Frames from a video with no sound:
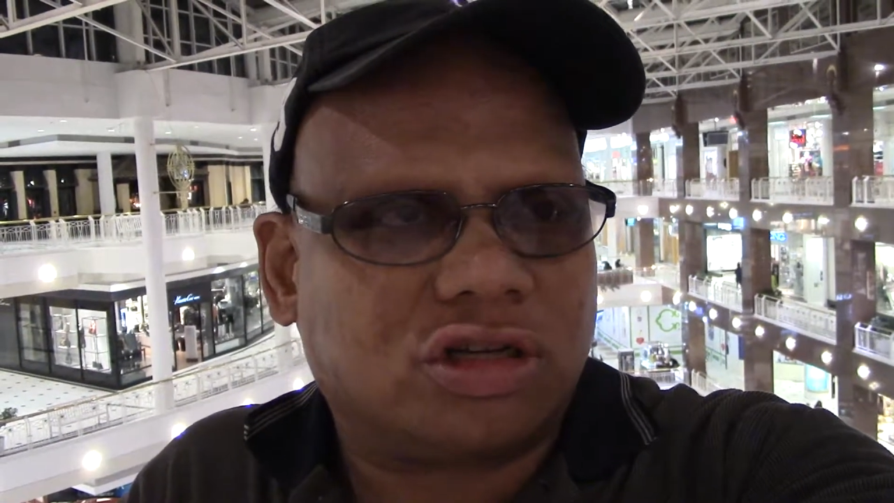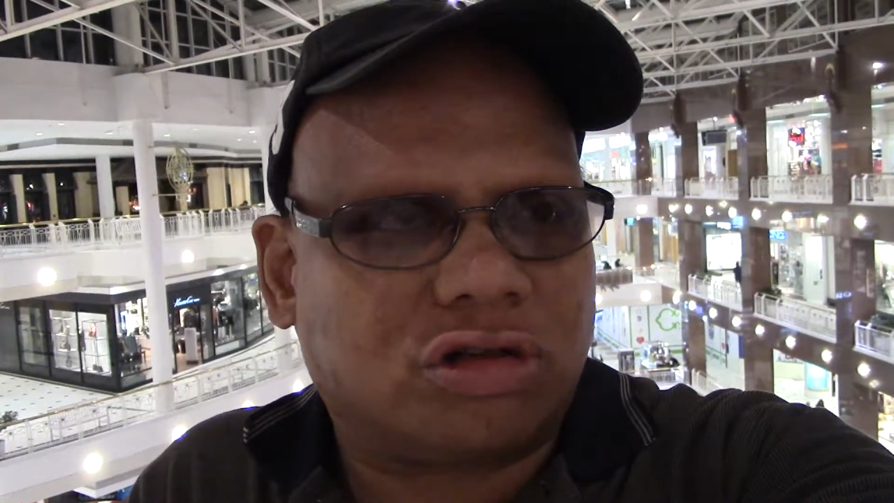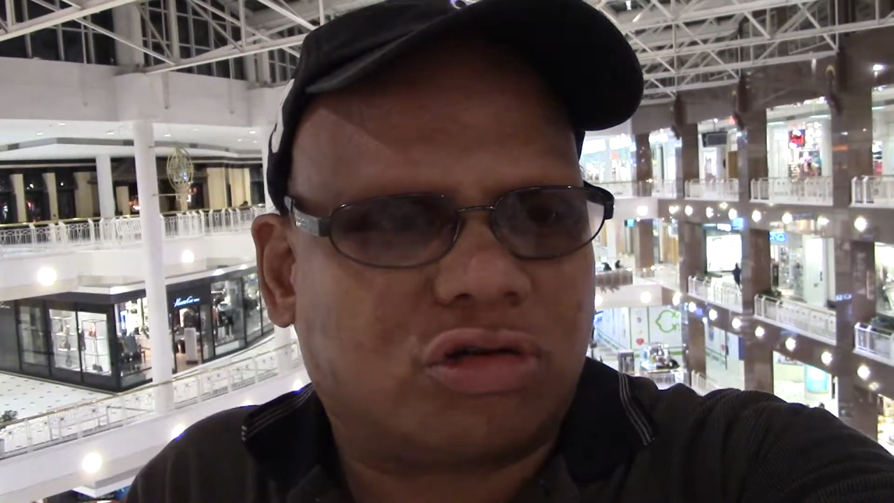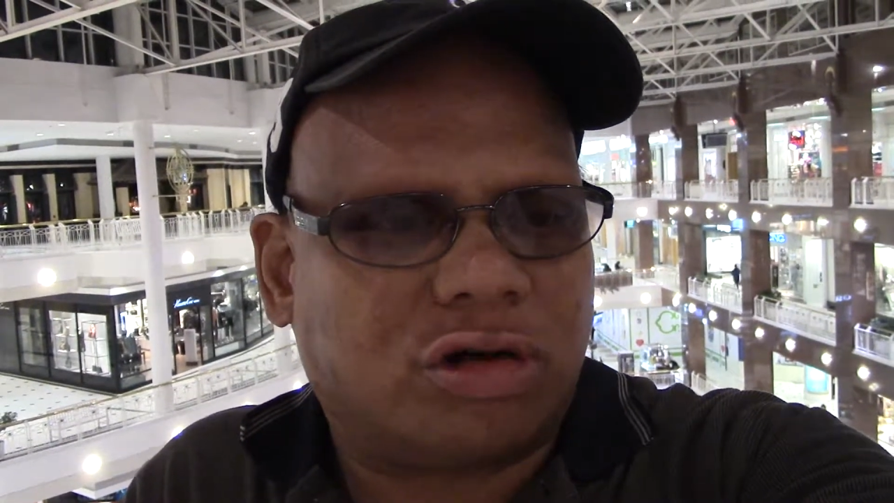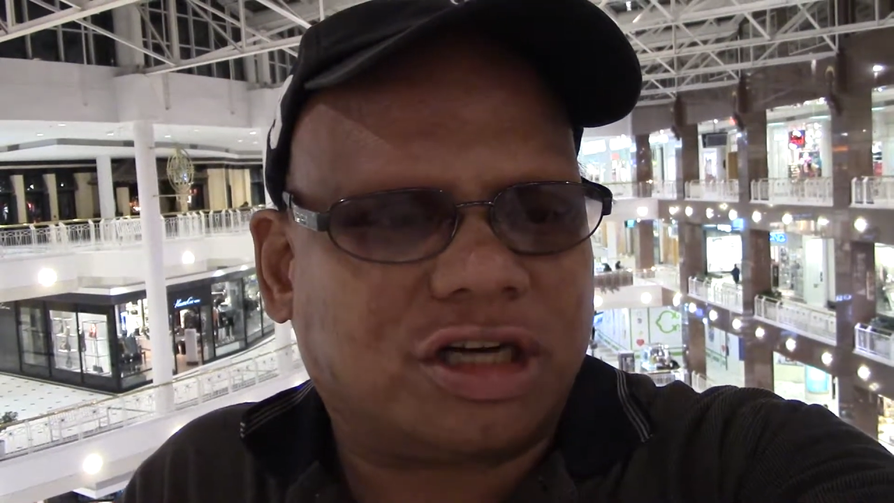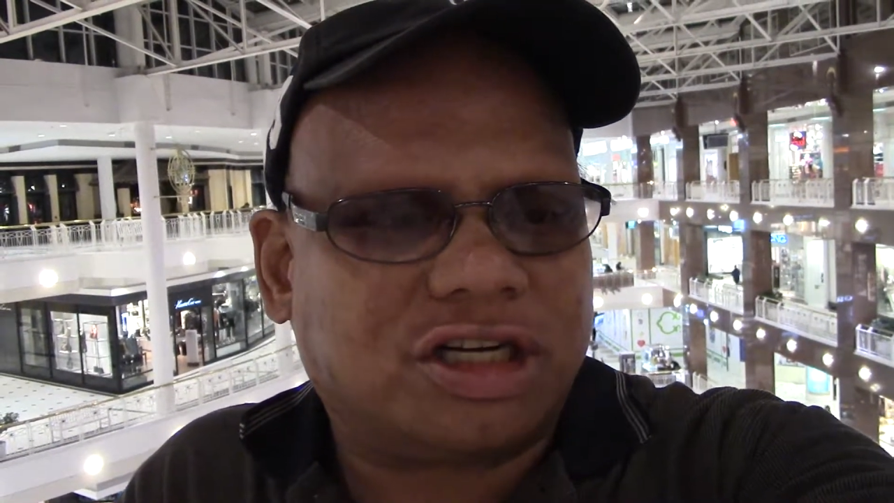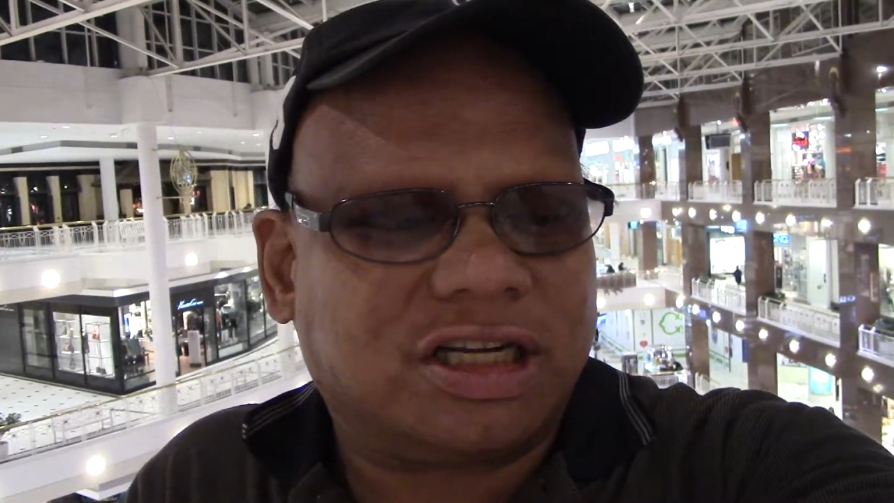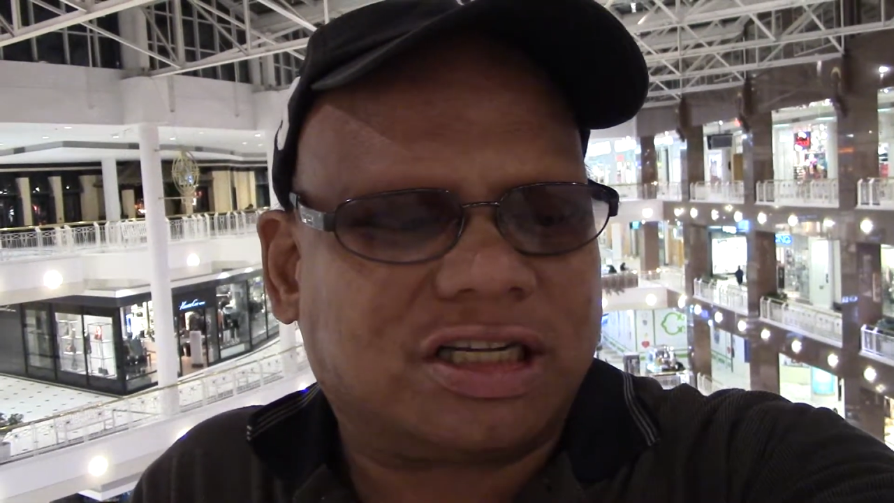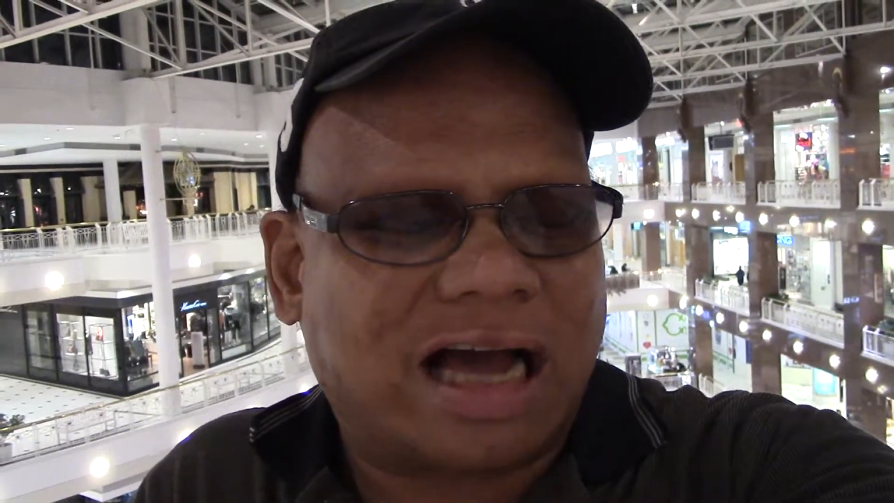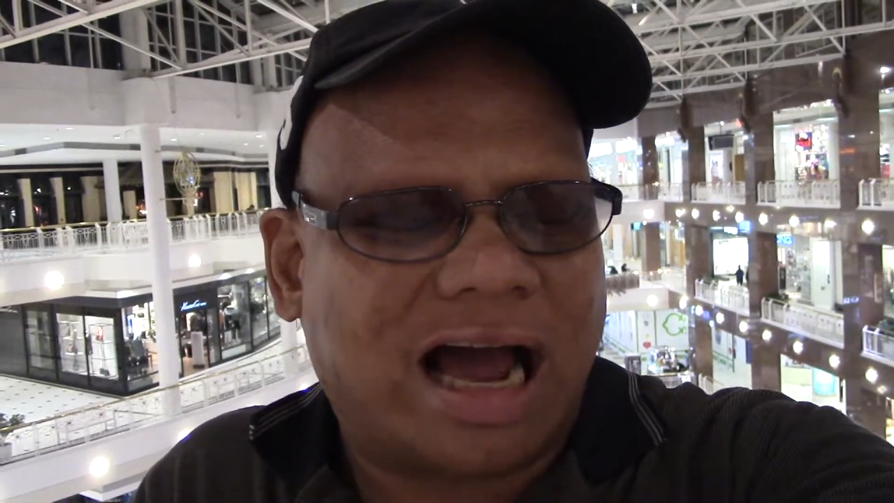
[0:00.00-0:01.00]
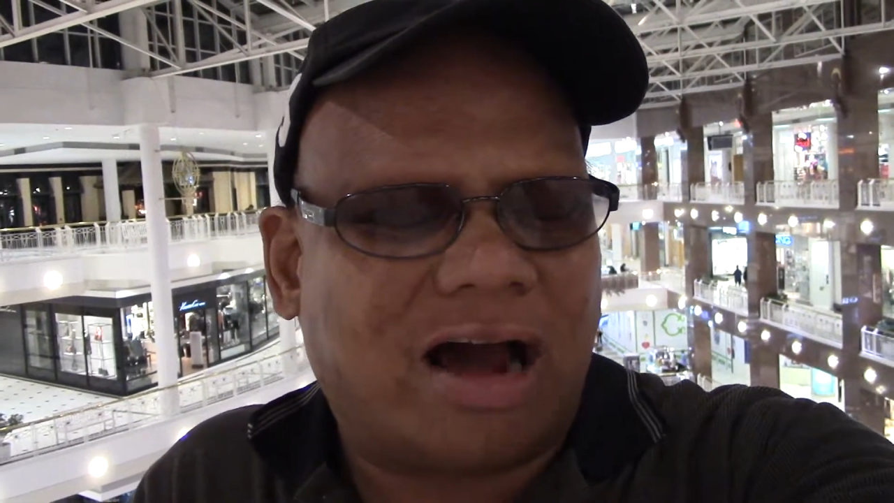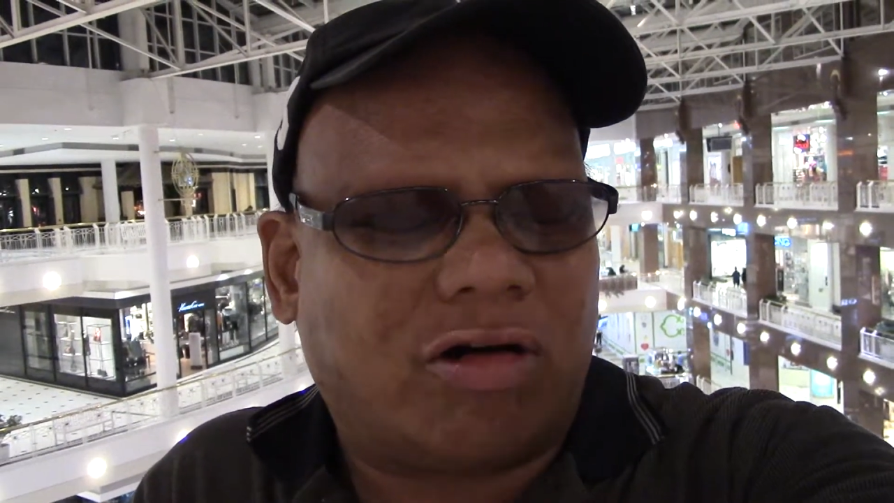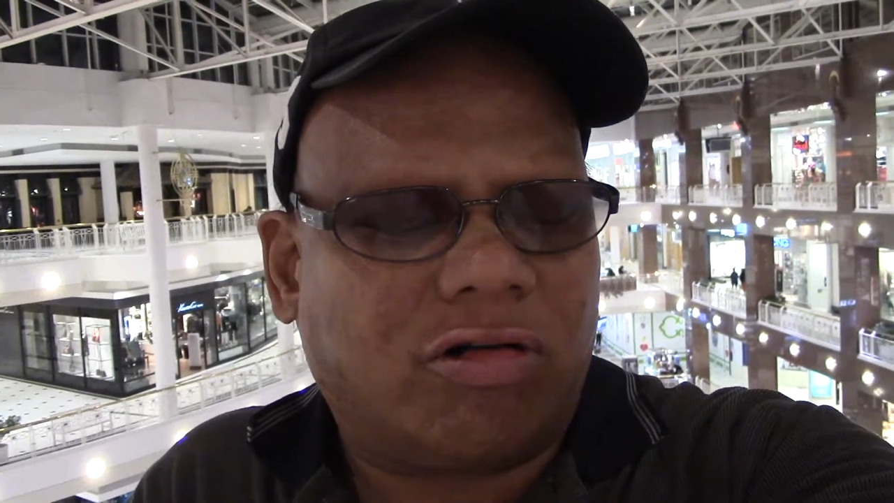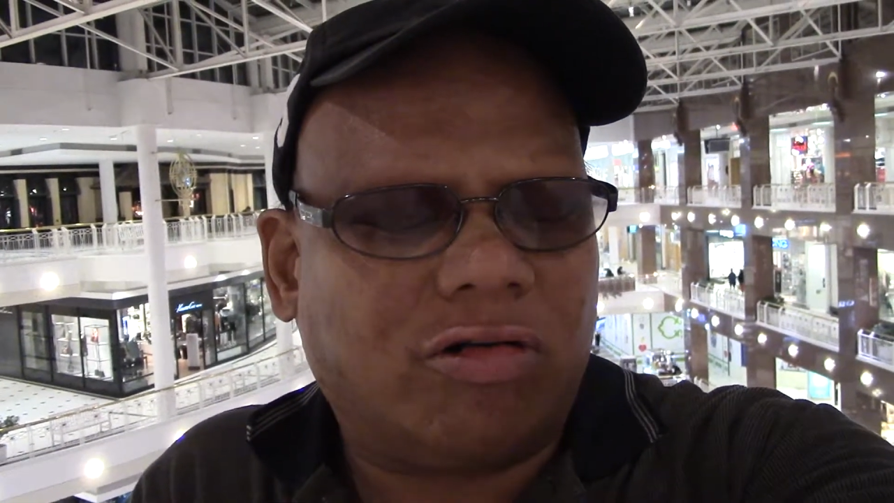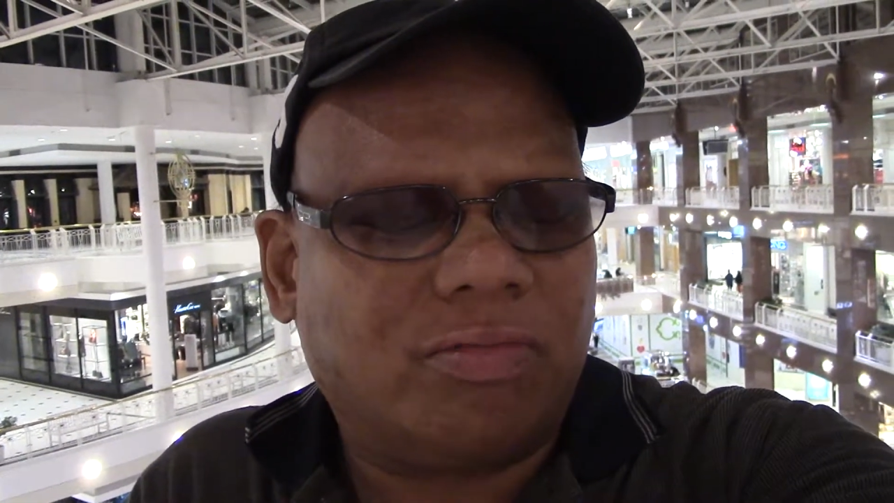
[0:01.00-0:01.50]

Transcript: So the question is, how?